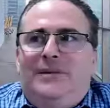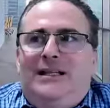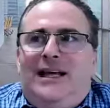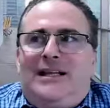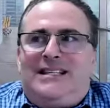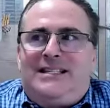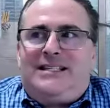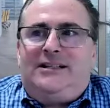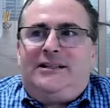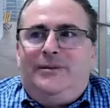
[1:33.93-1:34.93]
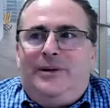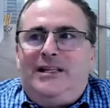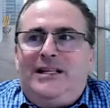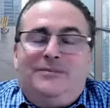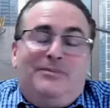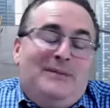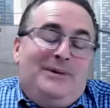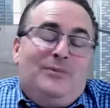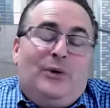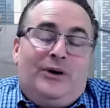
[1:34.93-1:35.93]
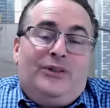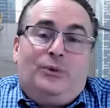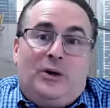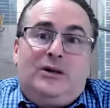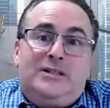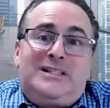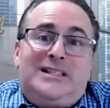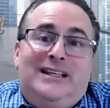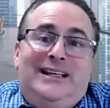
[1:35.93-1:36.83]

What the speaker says: mean that sincerely, but it may be more the words.